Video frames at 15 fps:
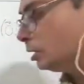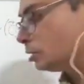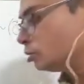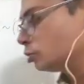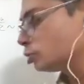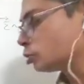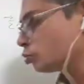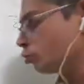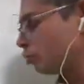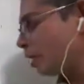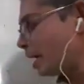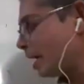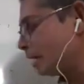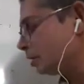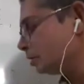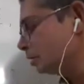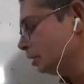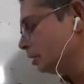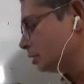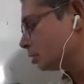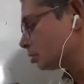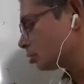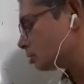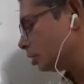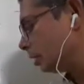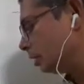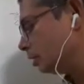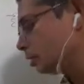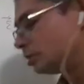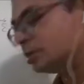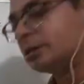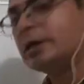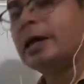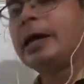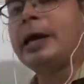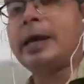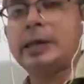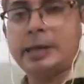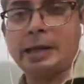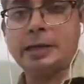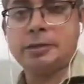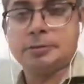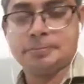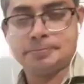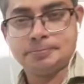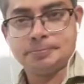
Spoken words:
is to square these things and add.